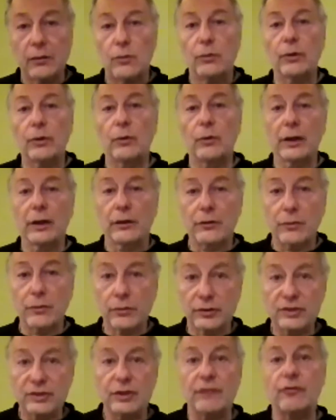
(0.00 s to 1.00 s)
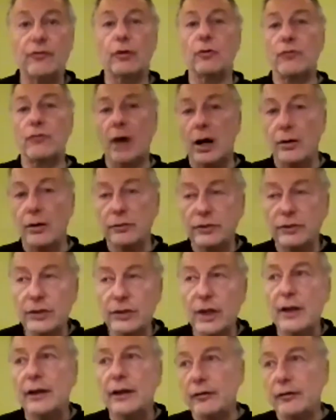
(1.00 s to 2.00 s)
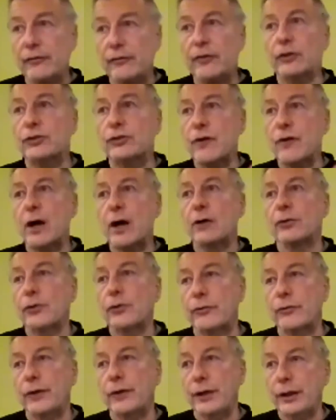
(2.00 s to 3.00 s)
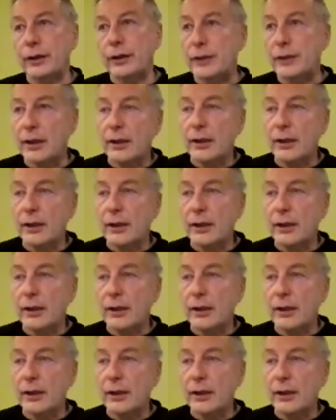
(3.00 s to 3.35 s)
We went through several rounds. In the first round, you read,